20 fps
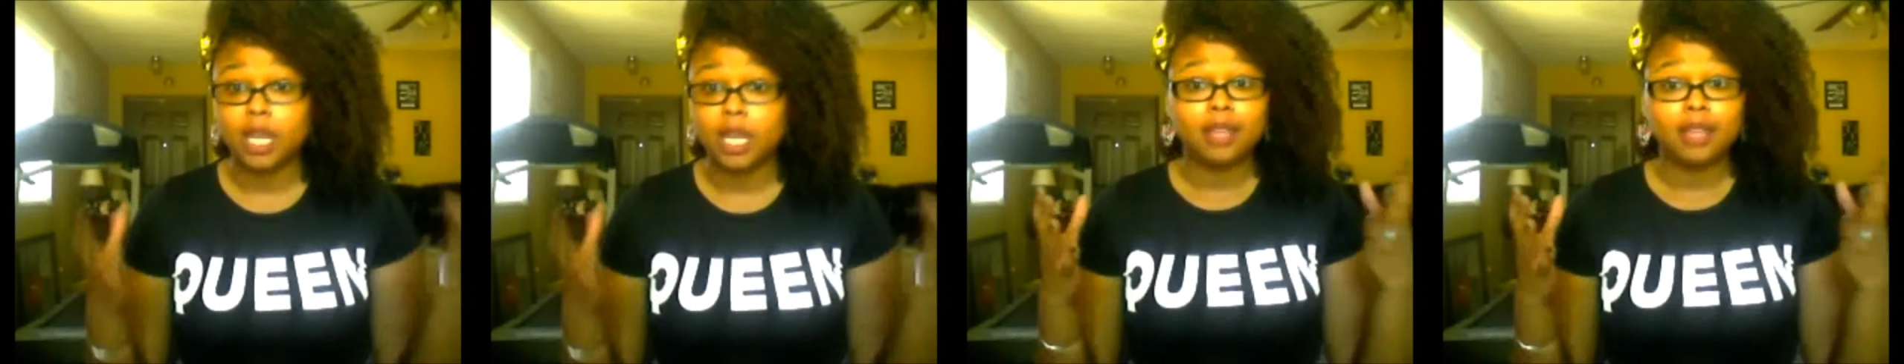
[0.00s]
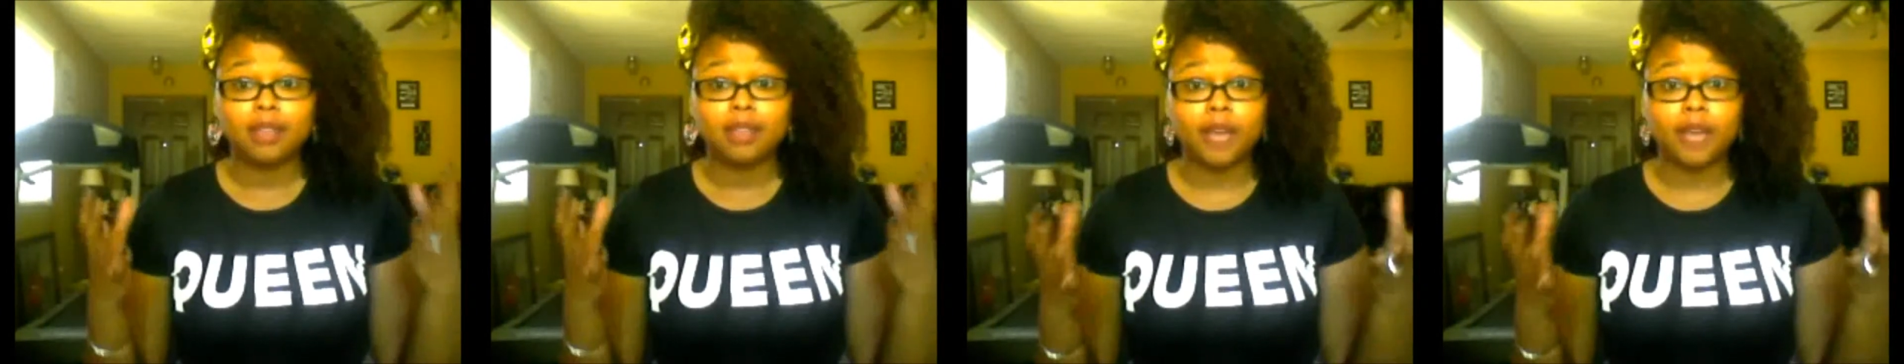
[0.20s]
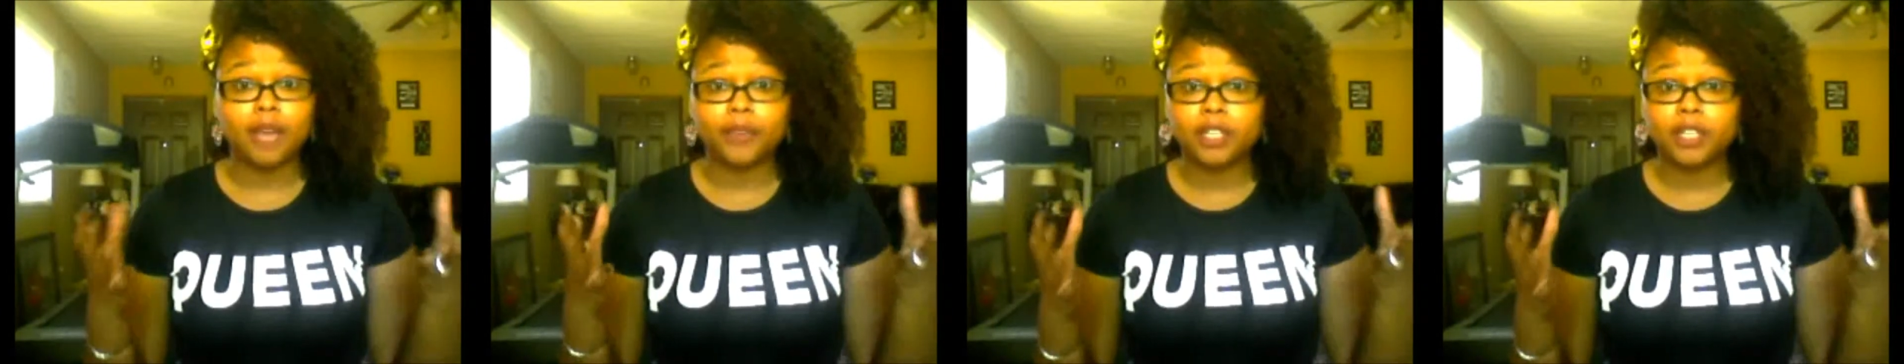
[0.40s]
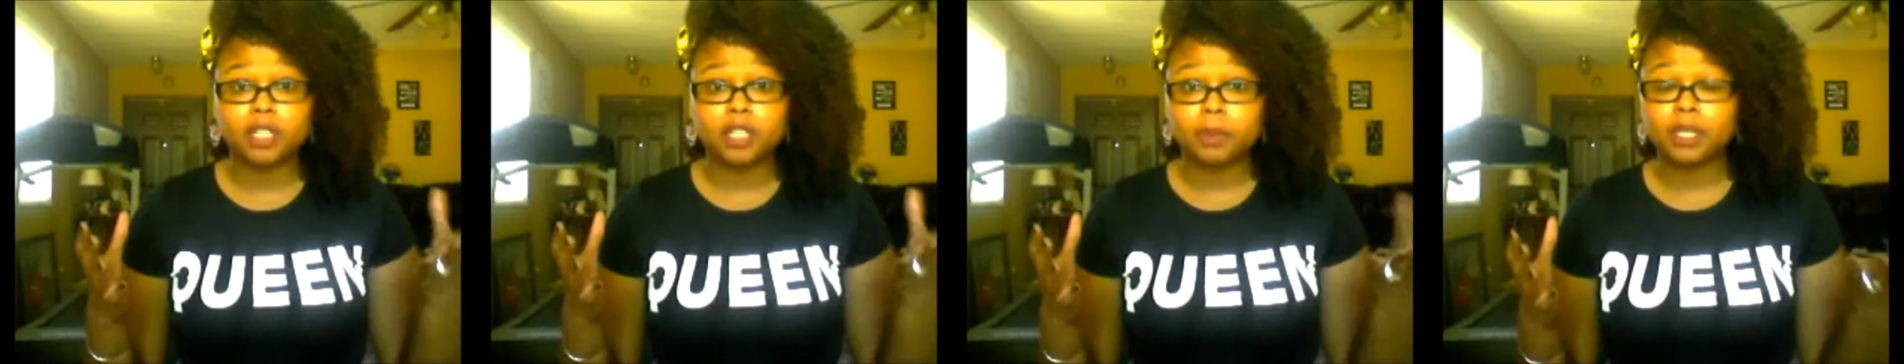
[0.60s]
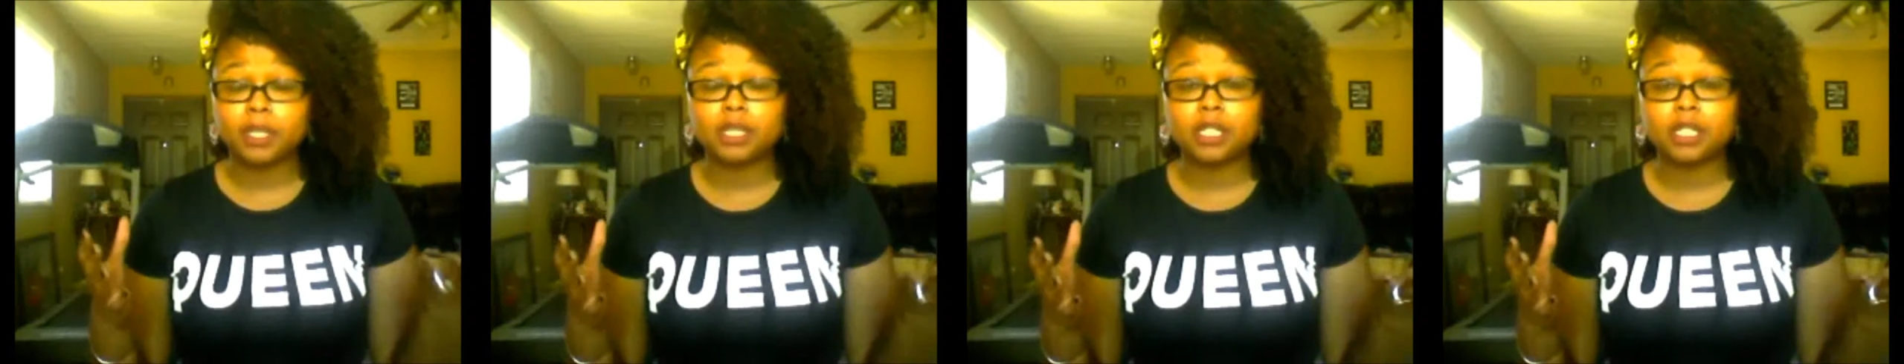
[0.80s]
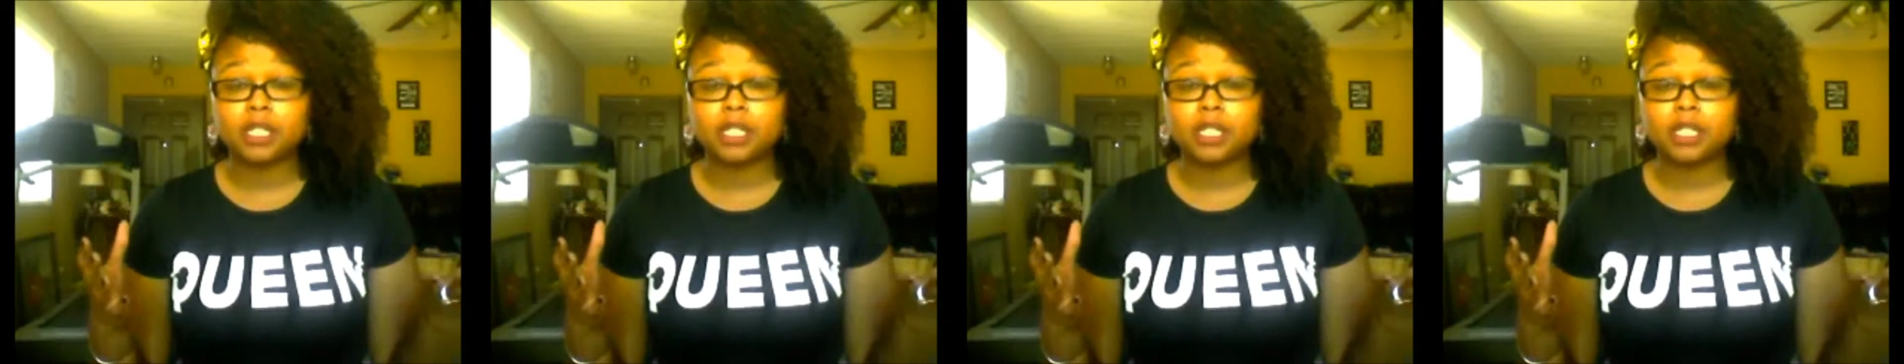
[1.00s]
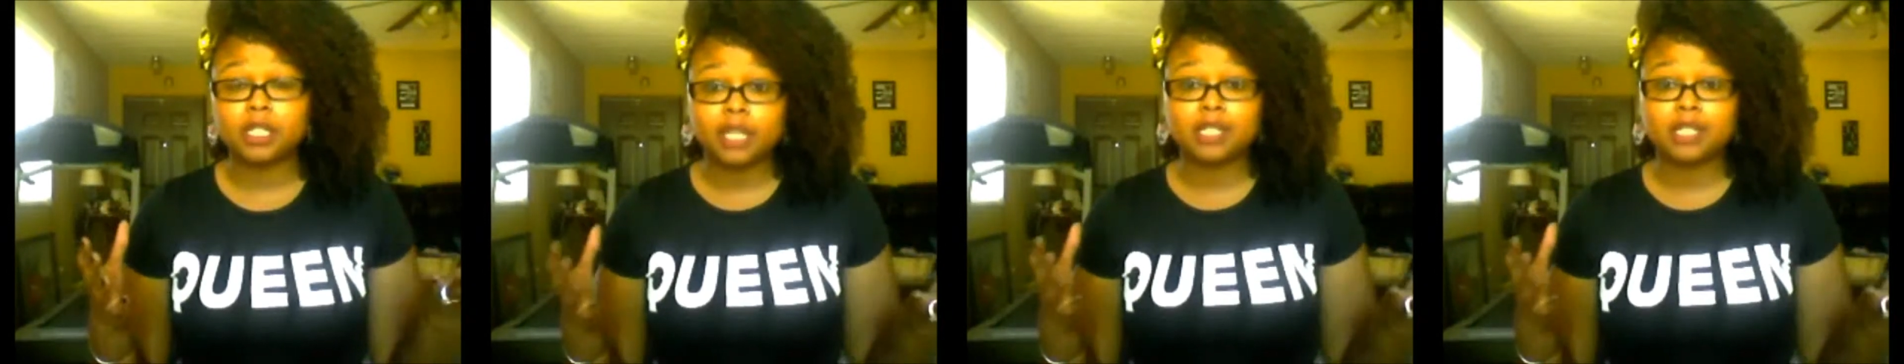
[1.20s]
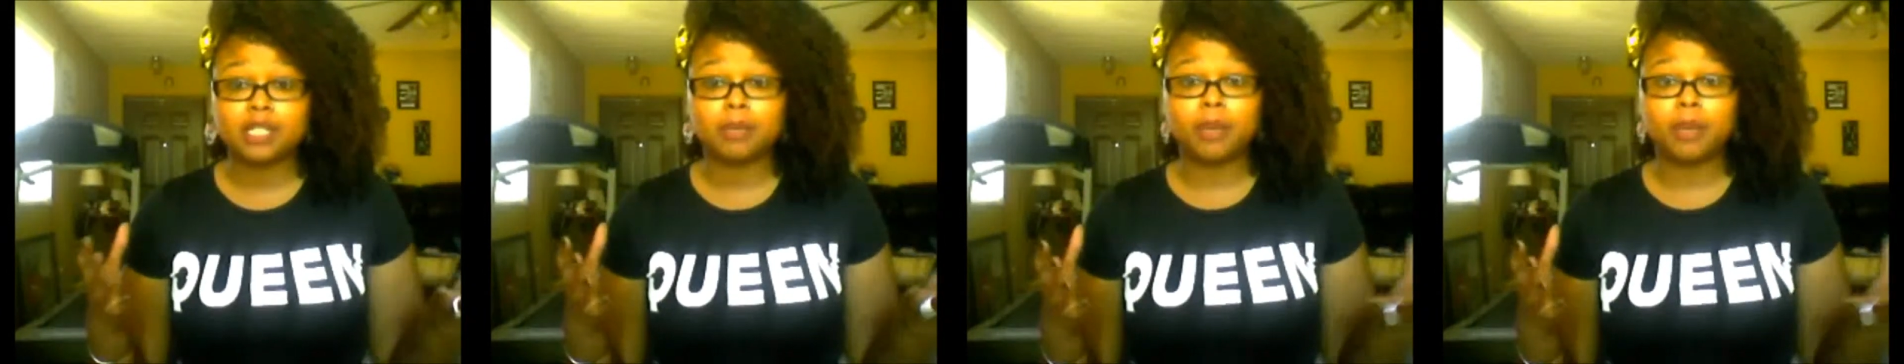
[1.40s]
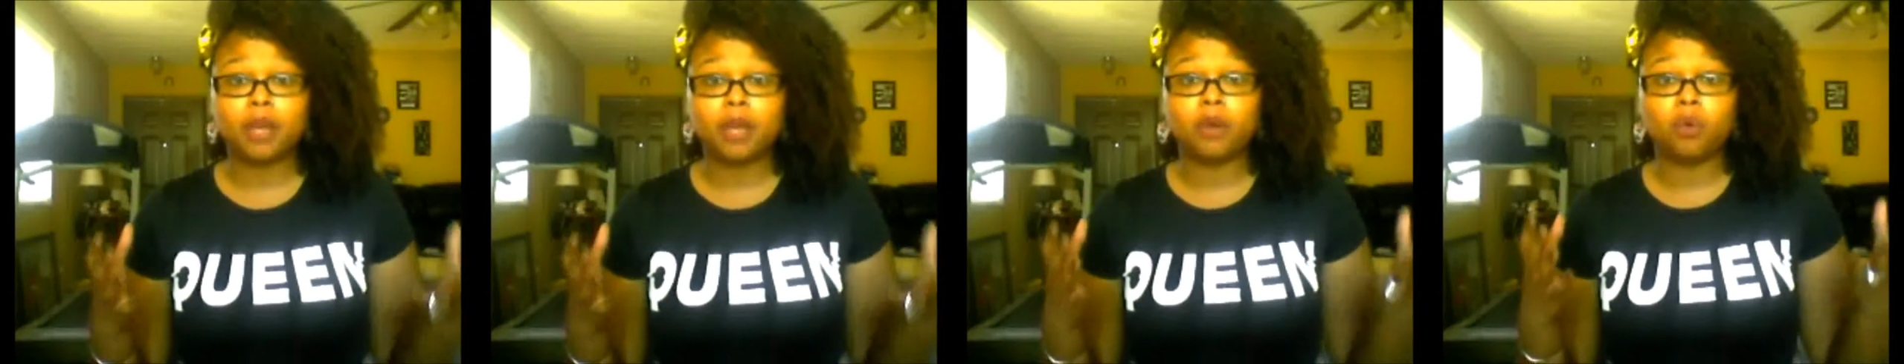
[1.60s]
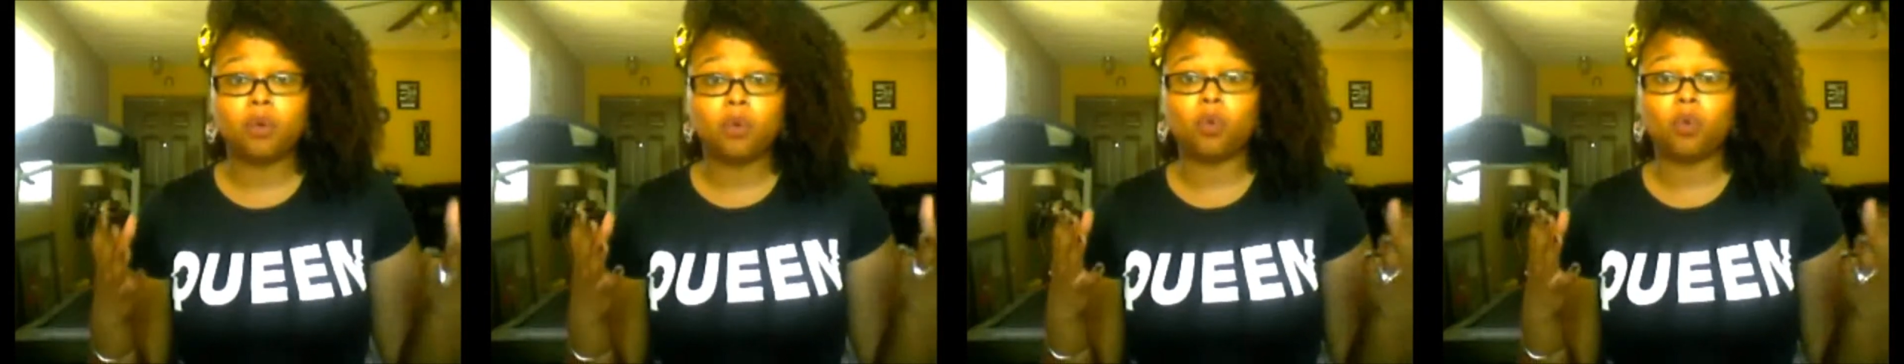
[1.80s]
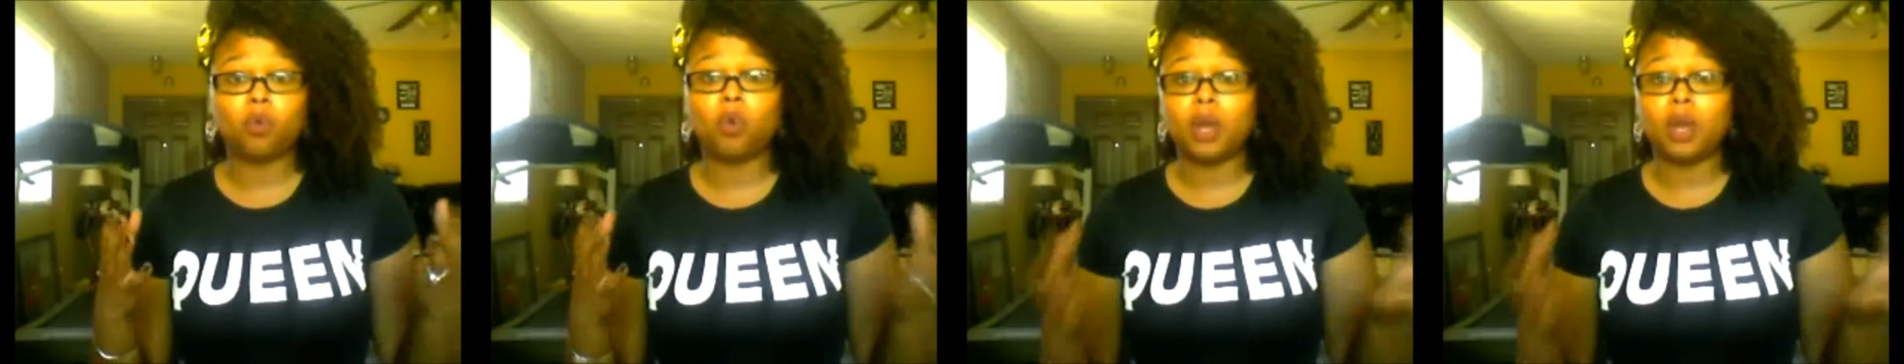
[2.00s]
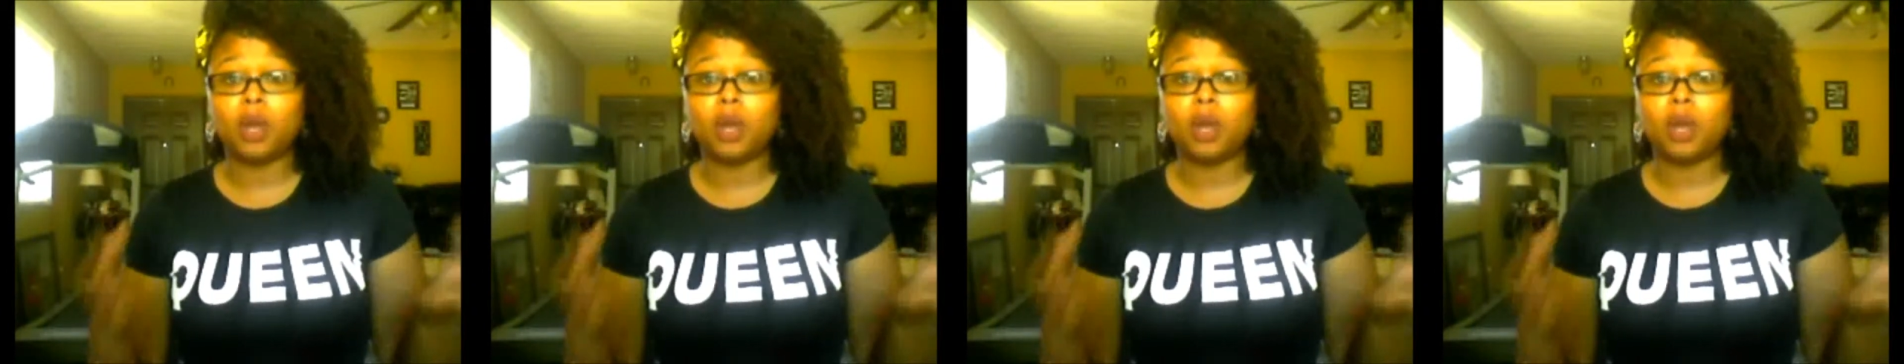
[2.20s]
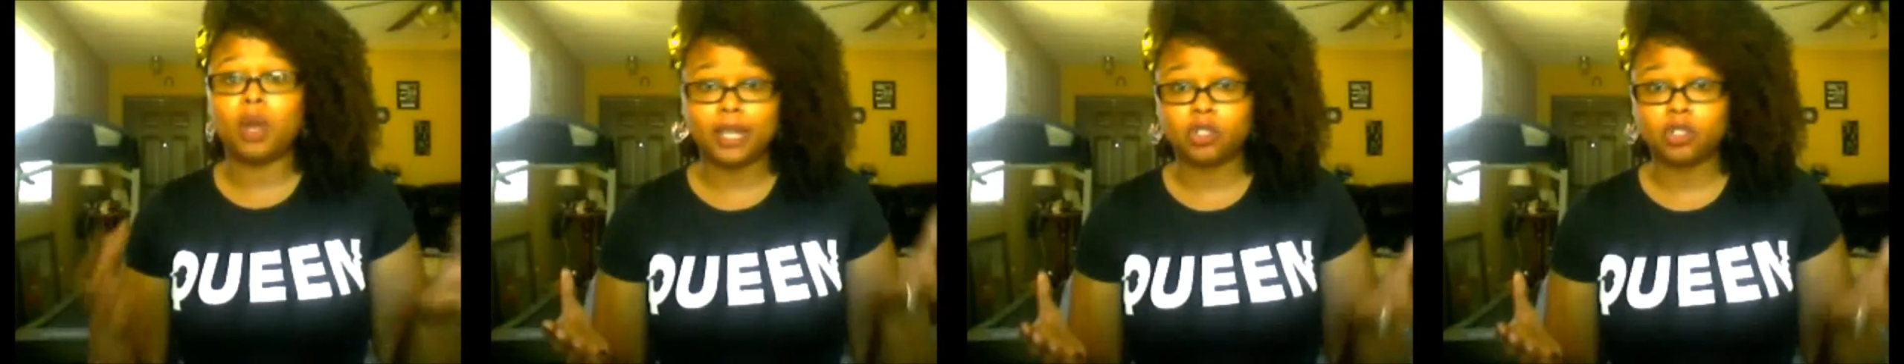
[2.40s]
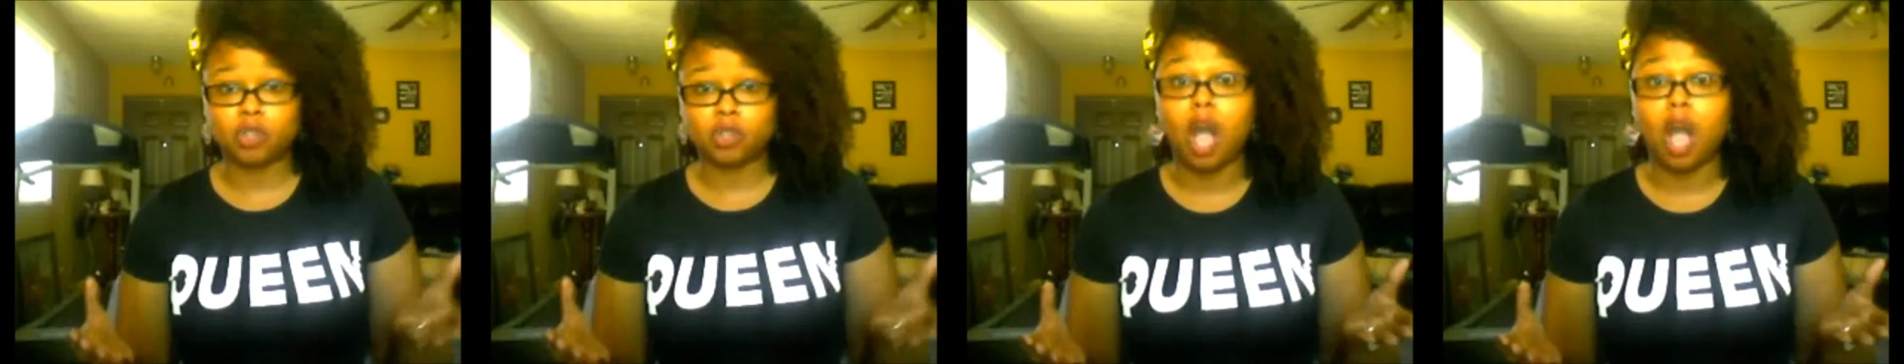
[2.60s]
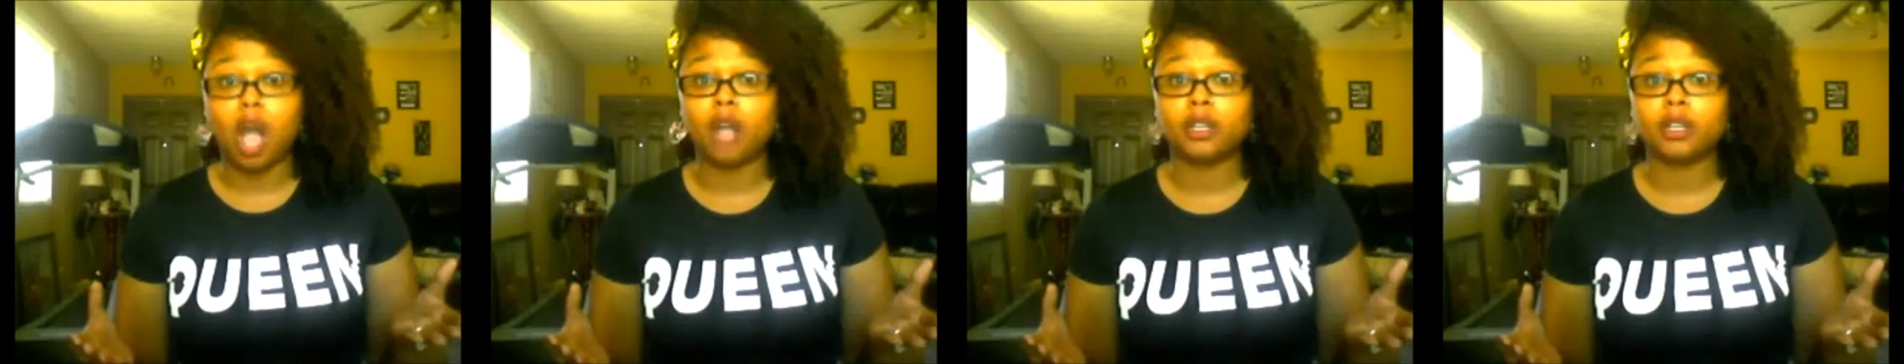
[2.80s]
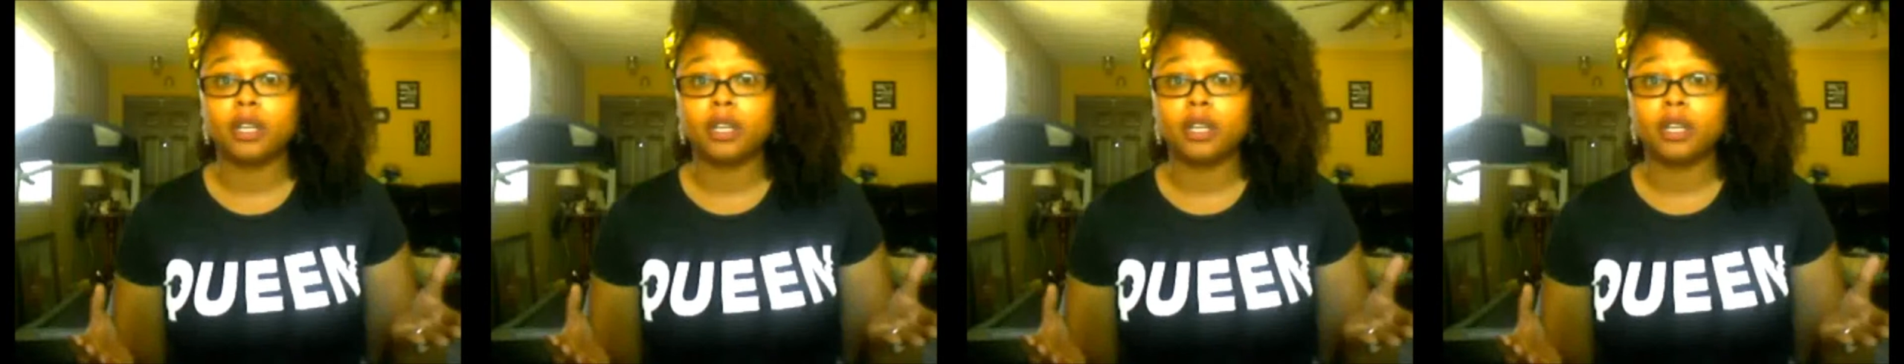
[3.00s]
the average business plan is about 1 page long,